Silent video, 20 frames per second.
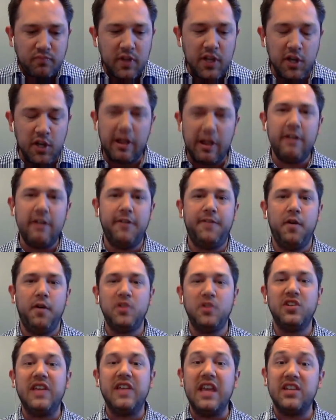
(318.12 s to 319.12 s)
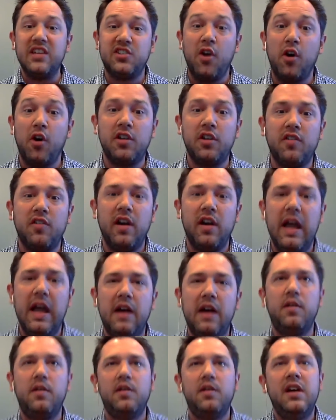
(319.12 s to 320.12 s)
a lot of folks get started right
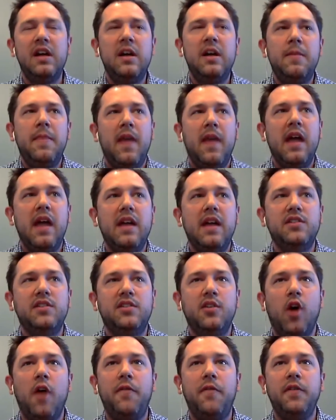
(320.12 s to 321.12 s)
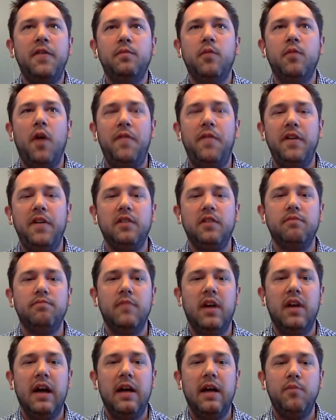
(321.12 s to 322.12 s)
now, and often
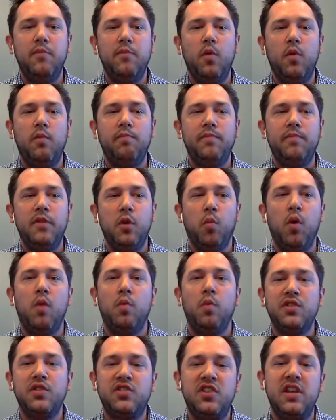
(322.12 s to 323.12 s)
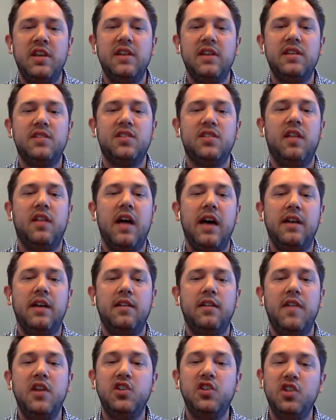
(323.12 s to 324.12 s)
what we'll see is a lot
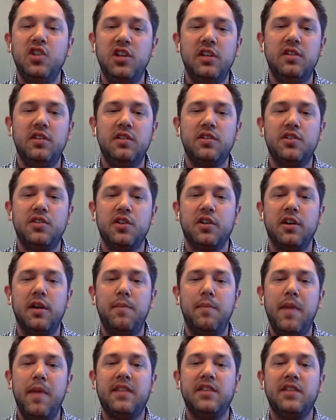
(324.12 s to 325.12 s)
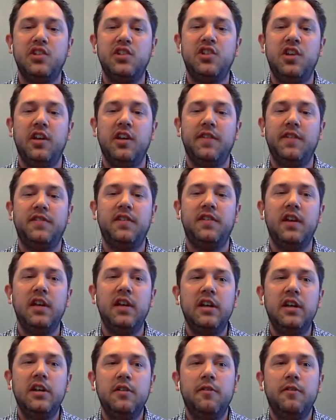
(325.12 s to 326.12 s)
of engineers are going to make the shift
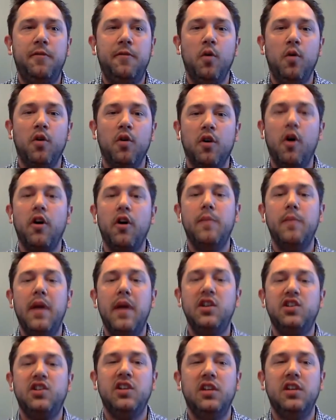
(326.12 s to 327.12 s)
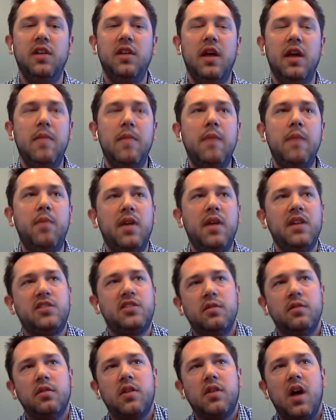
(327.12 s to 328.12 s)
for automation, and maybe it's
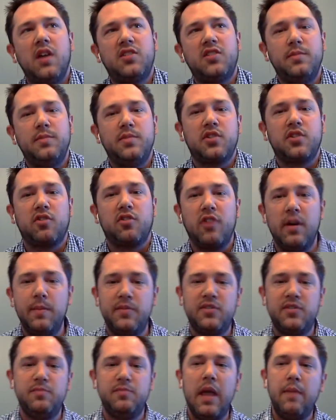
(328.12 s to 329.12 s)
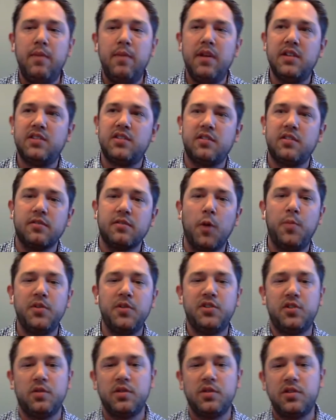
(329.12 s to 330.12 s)
through custom scripts, maybe it's through open
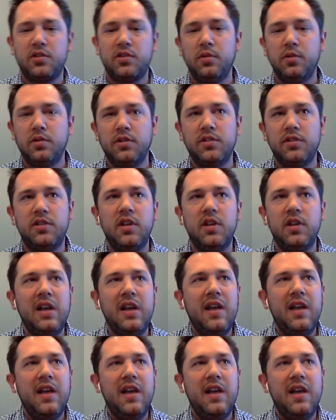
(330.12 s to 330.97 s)
source tools